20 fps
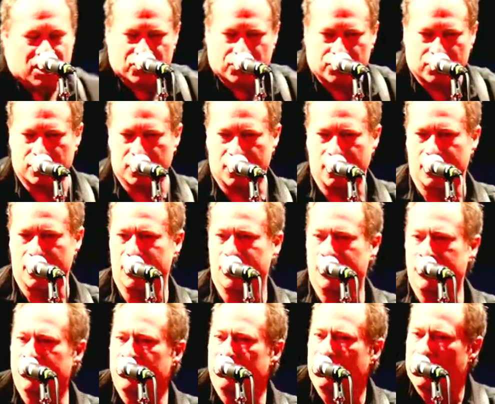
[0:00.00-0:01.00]

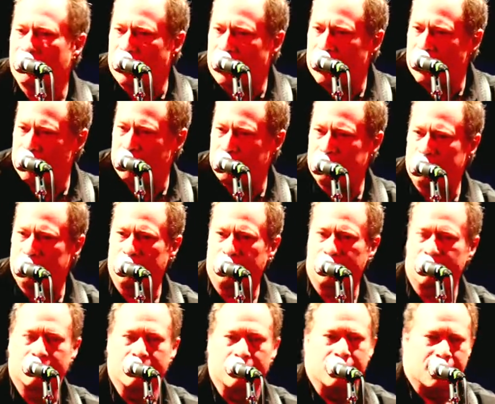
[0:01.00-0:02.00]
setting sun,
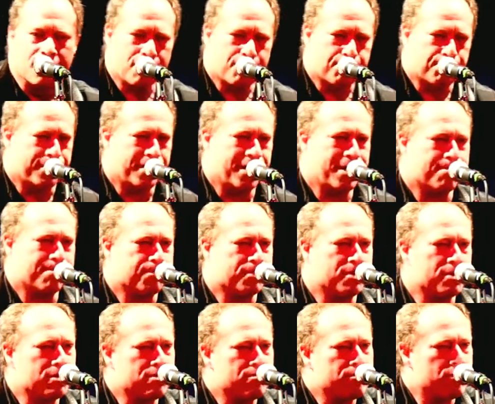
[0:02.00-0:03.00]
a
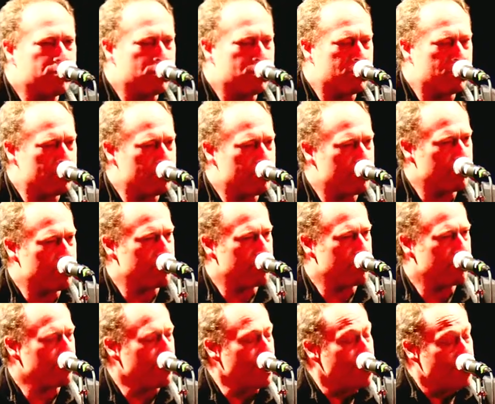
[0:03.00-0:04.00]
paper moon,
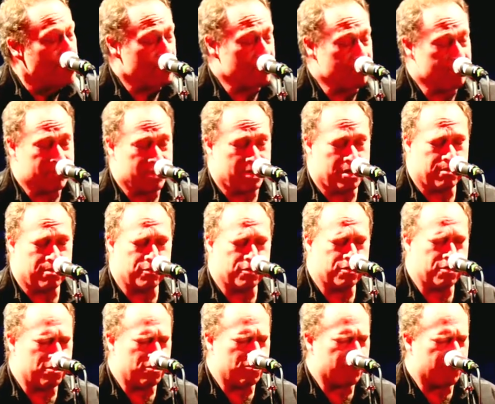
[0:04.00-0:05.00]
a
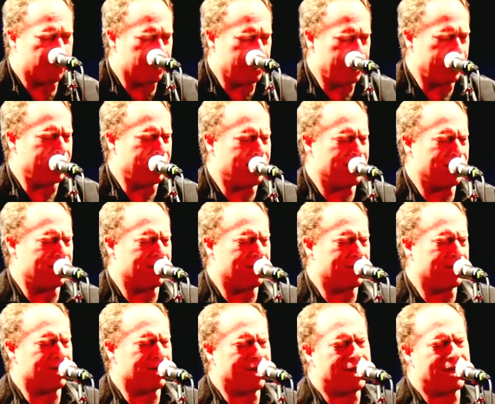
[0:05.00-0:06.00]

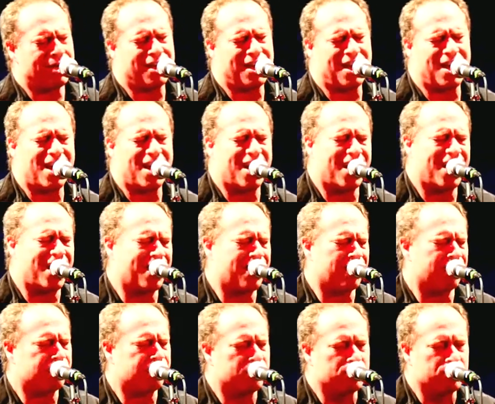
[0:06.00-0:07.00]
memory, an
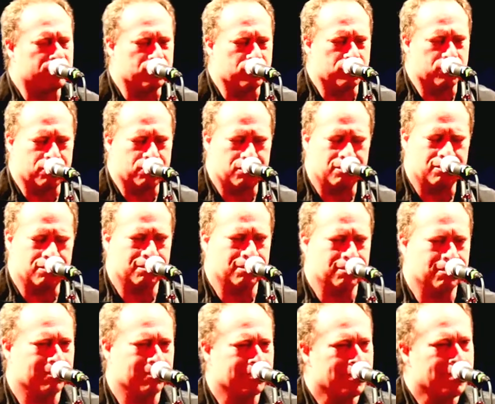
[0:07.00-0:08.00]
afternoon.
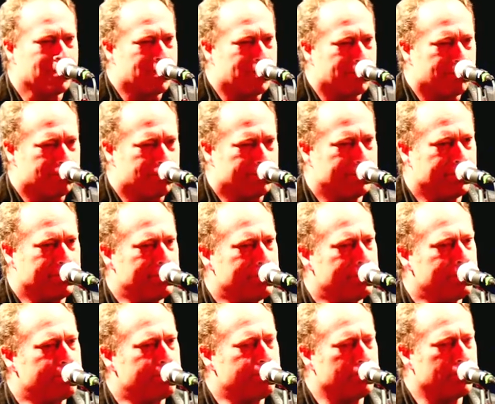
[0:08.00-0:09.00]

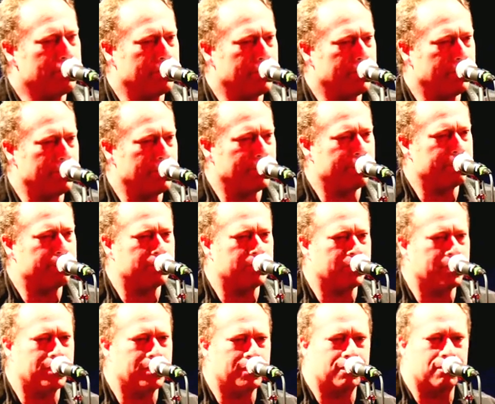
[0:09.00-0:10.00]
Please believe
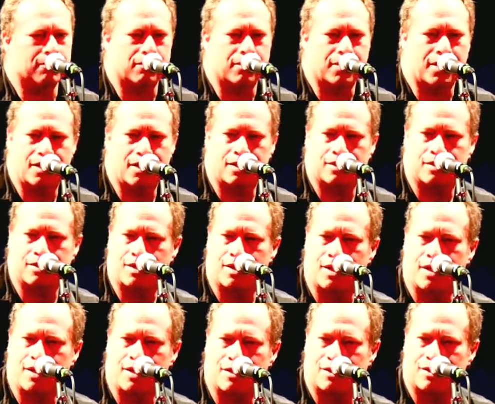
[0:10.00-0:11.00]
me when
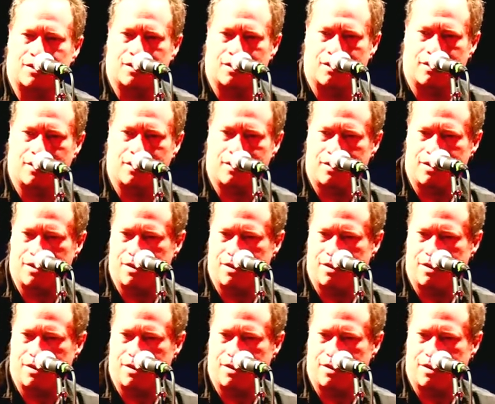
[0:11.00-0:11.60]
I say